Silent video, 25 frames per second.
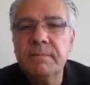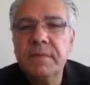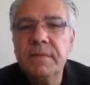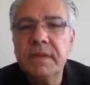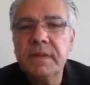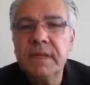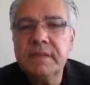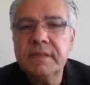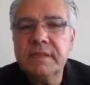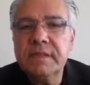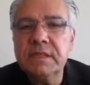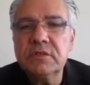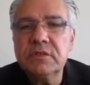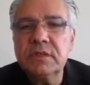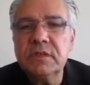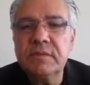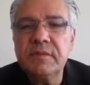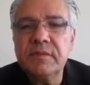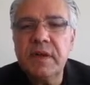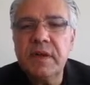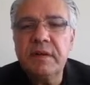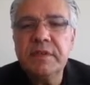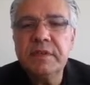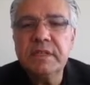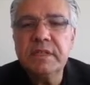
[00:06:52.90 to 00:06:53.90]
essentially
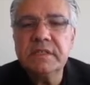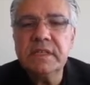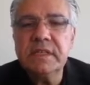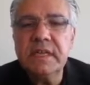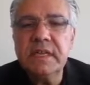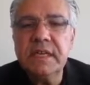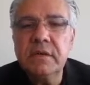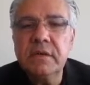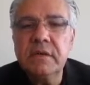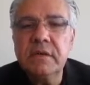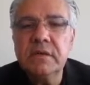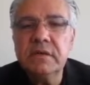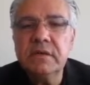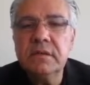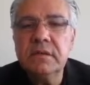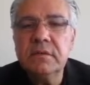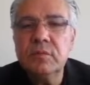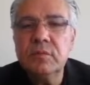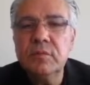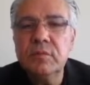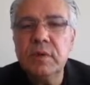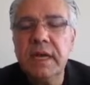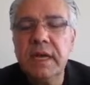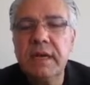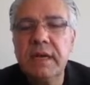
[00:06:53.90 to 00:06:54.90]
5 years later,
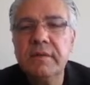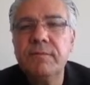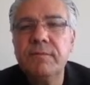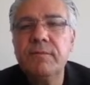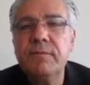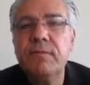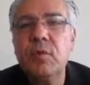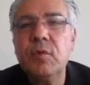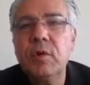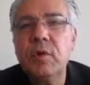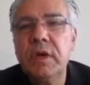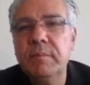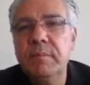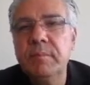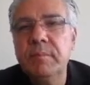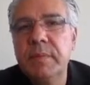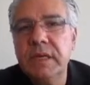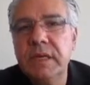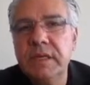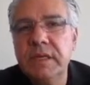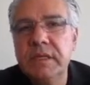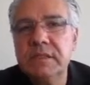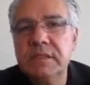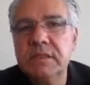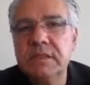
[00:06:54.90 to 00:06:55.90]
we had 40
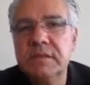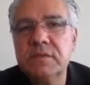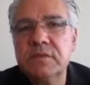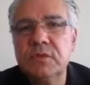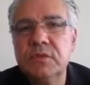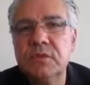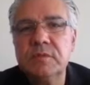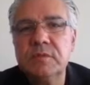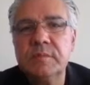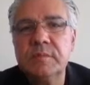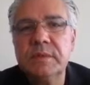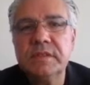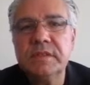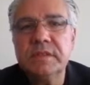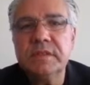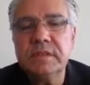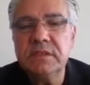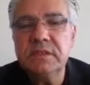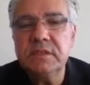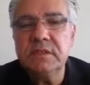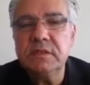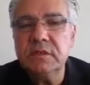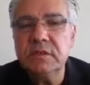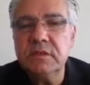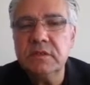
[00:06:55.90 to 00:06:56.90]
billions of those bills in
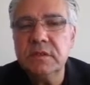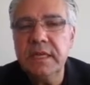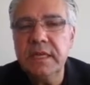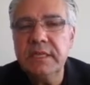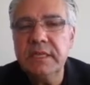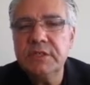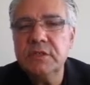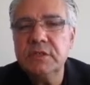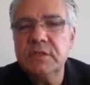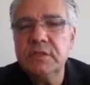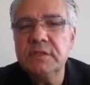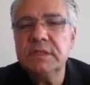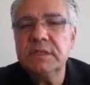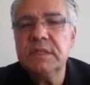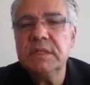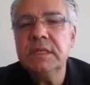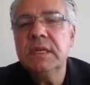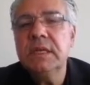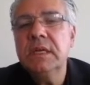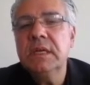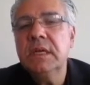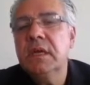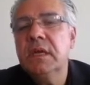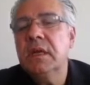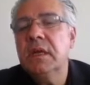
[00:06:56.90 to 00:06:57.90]
circulation.
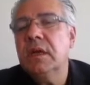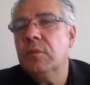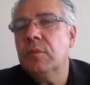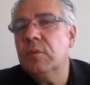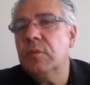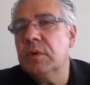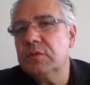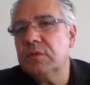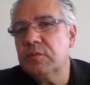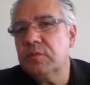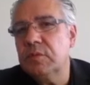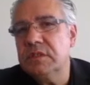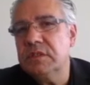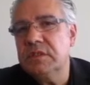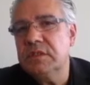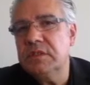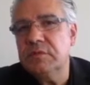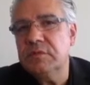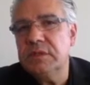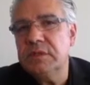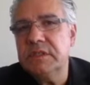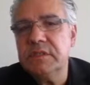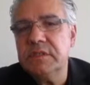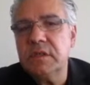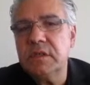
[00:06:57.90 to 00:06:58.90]
What was the
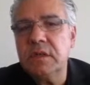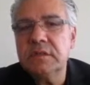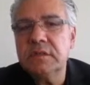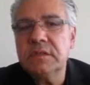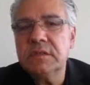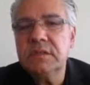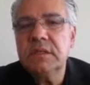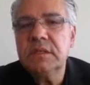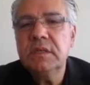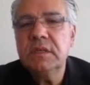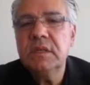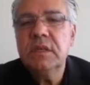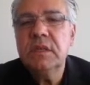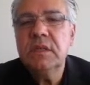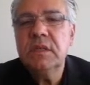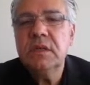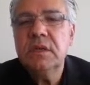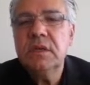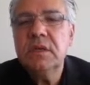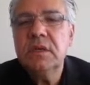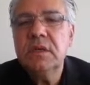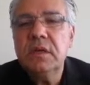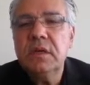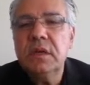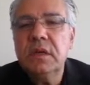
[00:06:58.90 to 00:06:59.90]
result?
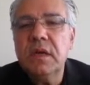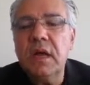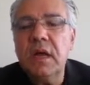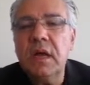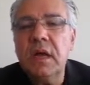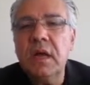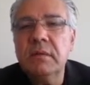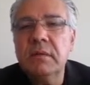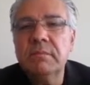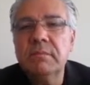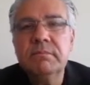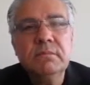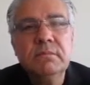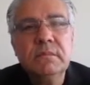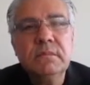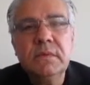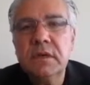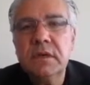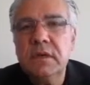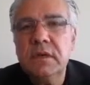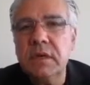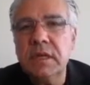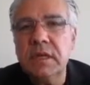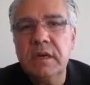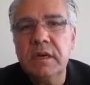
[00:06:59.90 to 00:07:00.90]
A
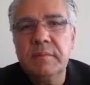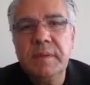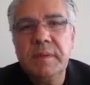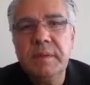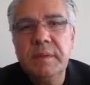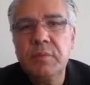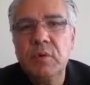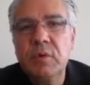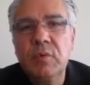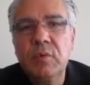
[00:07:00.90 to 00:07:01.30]
lot of people